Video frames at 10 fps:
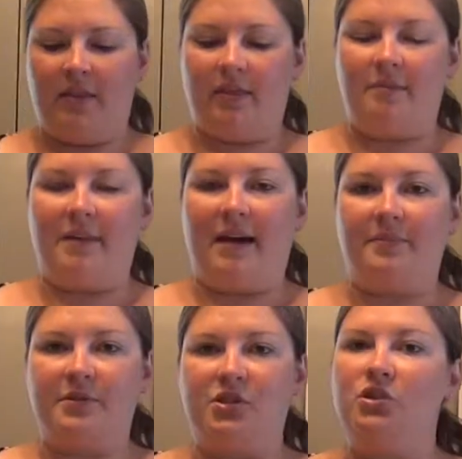The
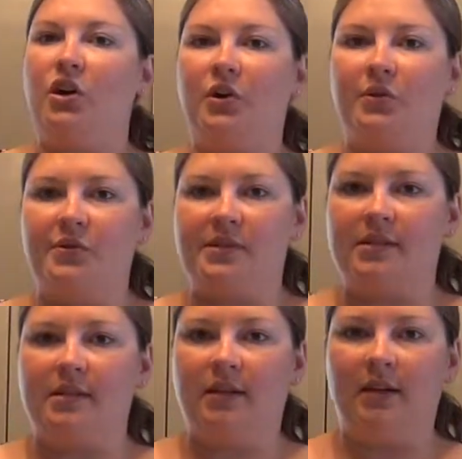map
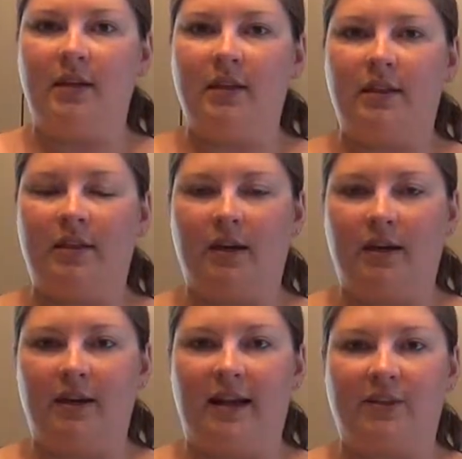shows
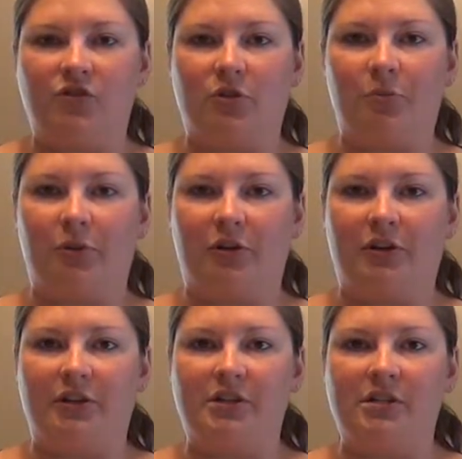the natural
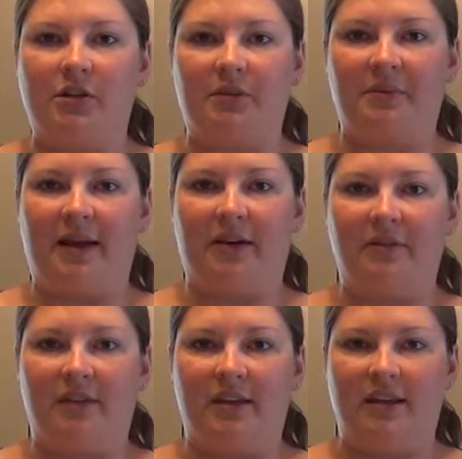borders
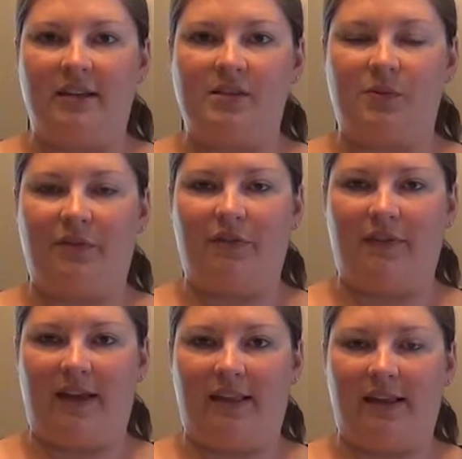around the Indus River
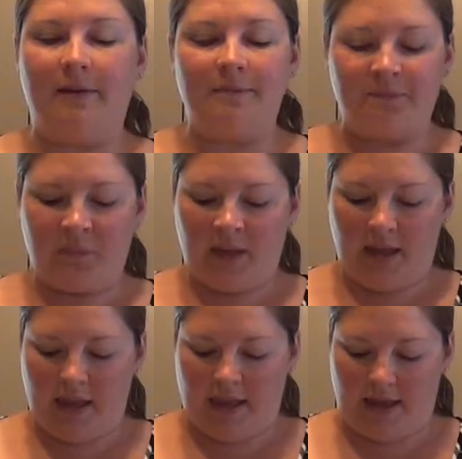Valley,
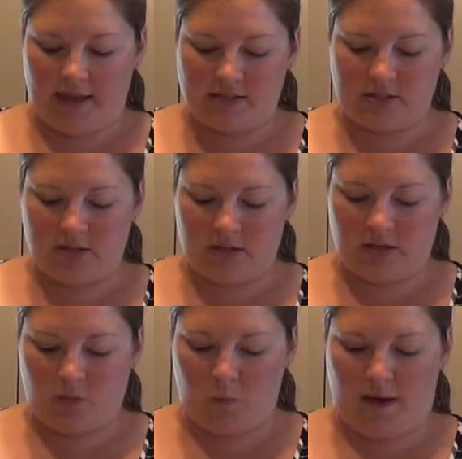and to
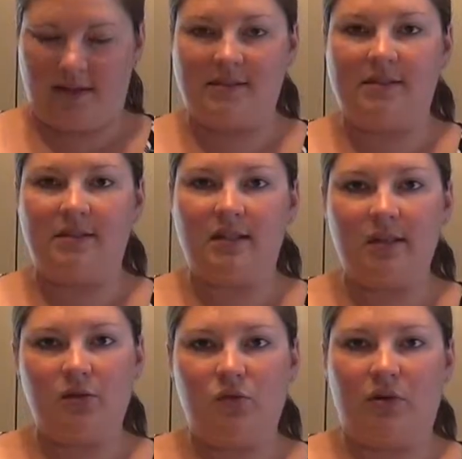the west and to
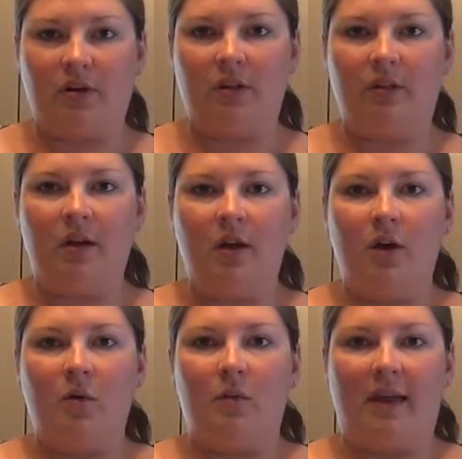the north
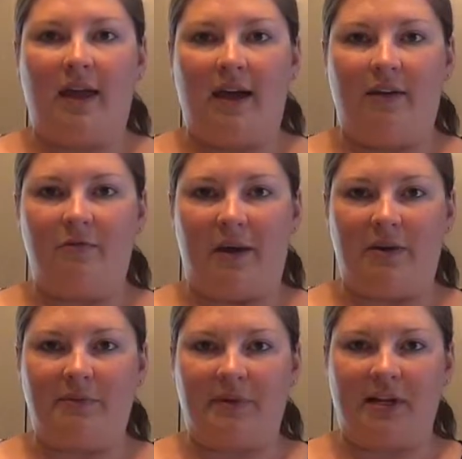we have
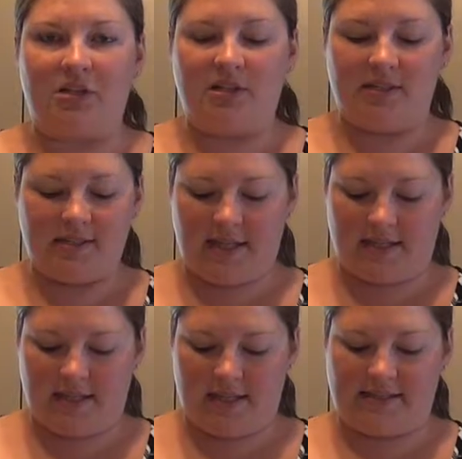mountain ranges, and
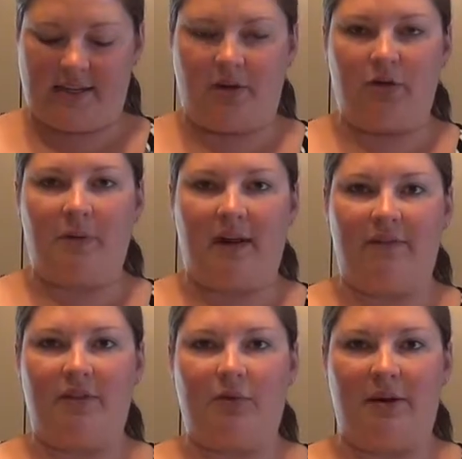to the south we
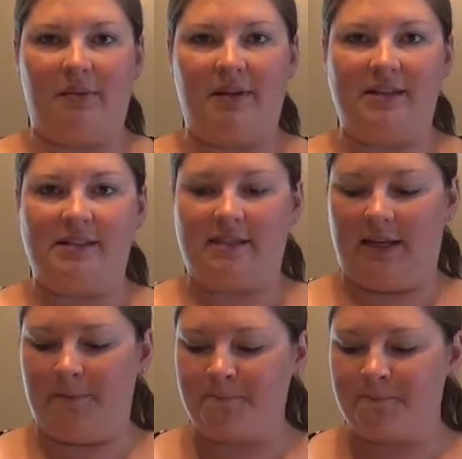have the Arabian
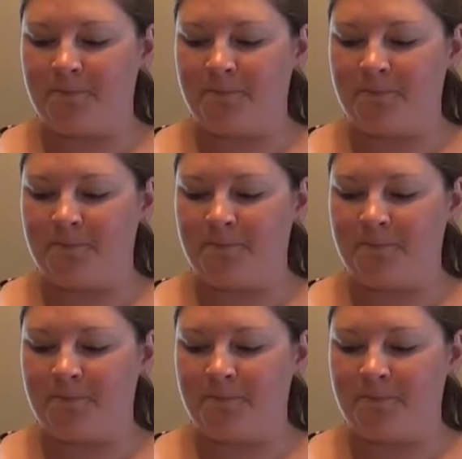Sea.